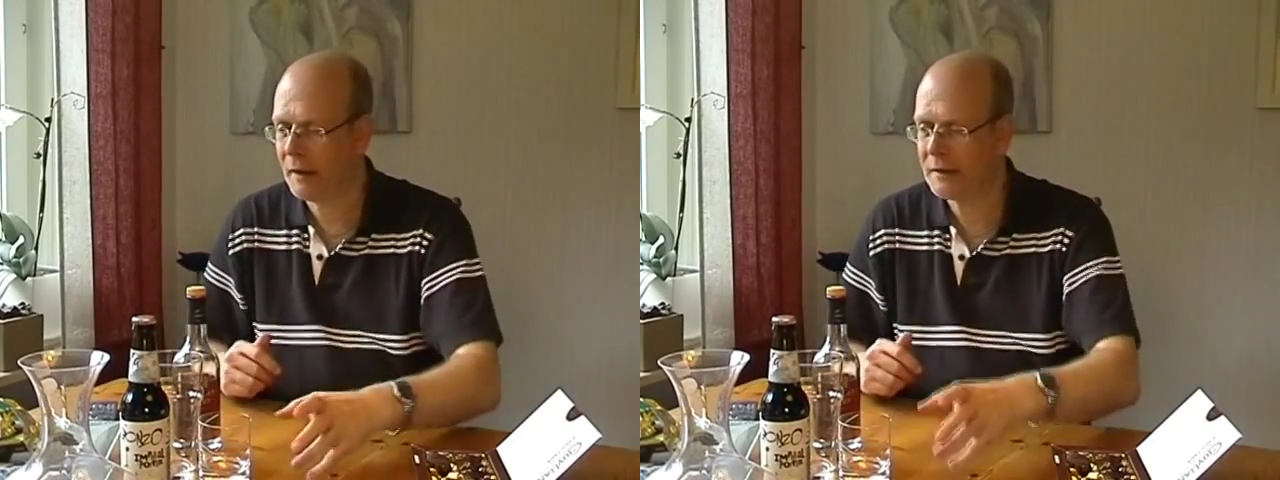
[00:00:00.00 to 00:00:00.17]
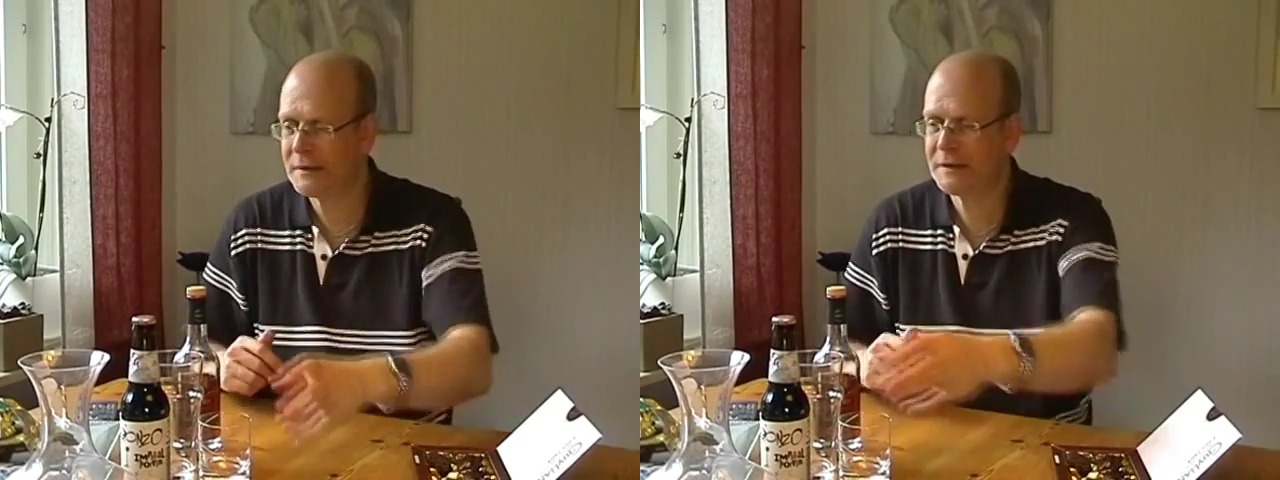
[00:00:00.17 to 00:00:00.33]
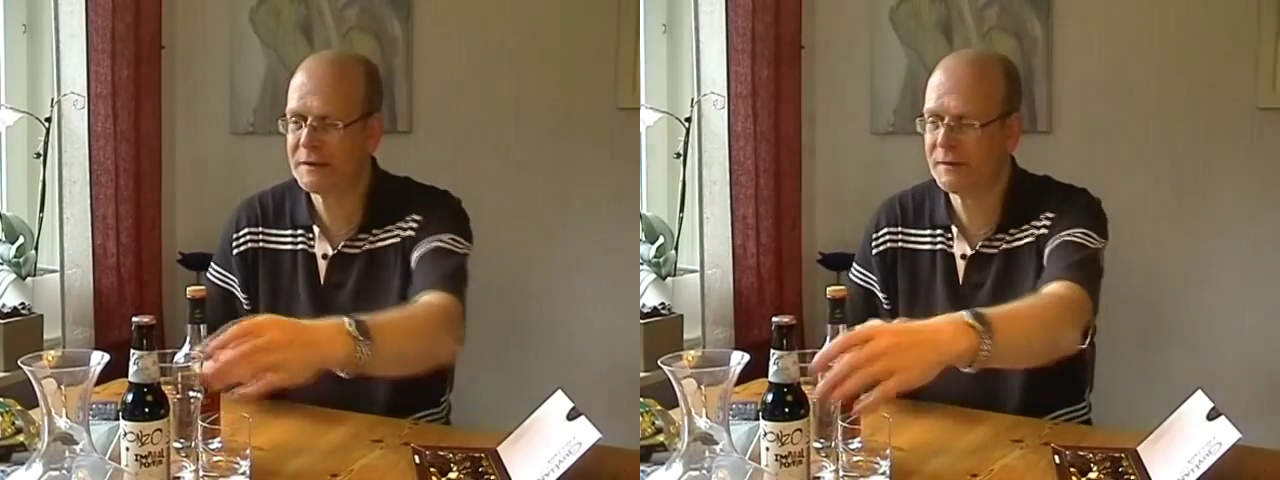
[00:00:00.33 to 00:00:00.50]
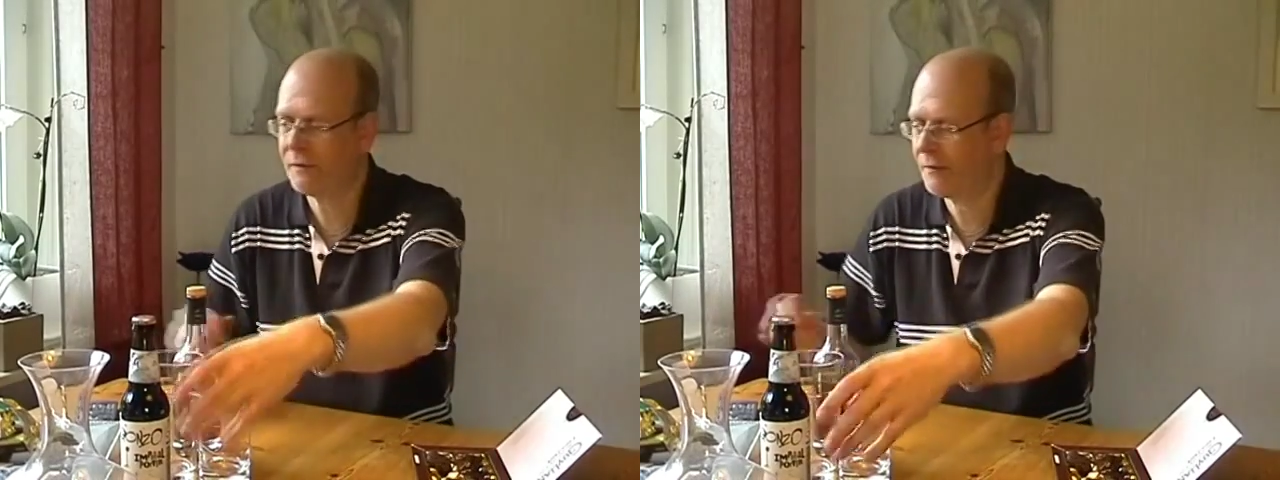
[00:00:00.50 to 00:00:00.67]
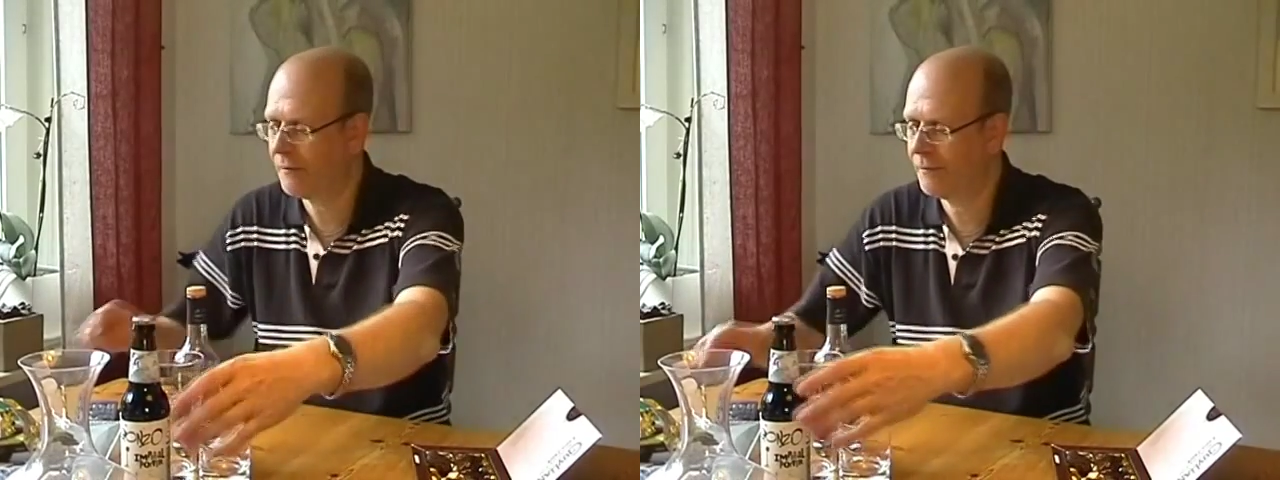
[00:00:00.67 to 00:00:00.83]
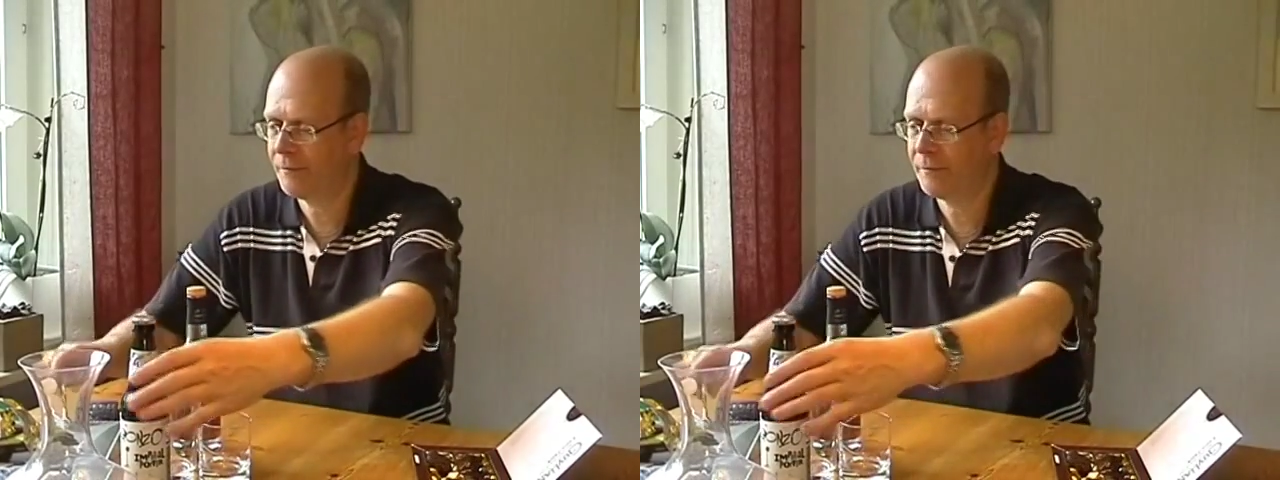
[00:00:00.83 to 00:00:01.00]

let's